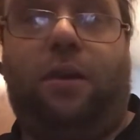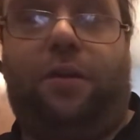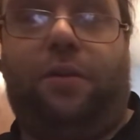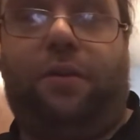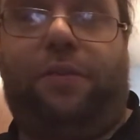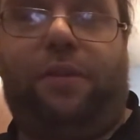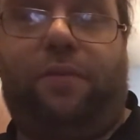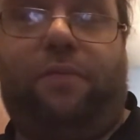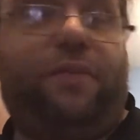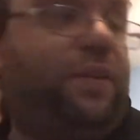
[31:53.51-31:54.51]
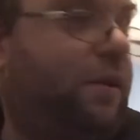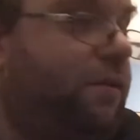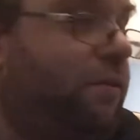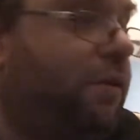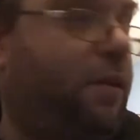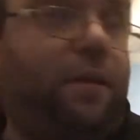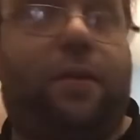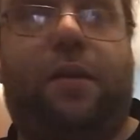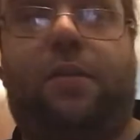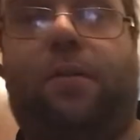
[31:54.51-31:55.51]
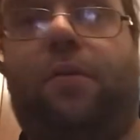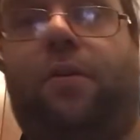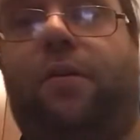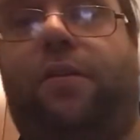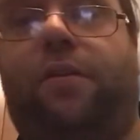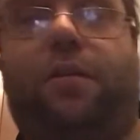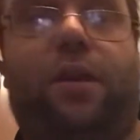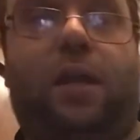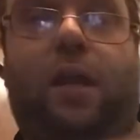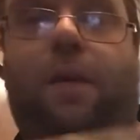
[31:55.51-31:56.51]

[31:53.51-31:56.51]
So you'll see that Rivertown is the top card of the scenario deck.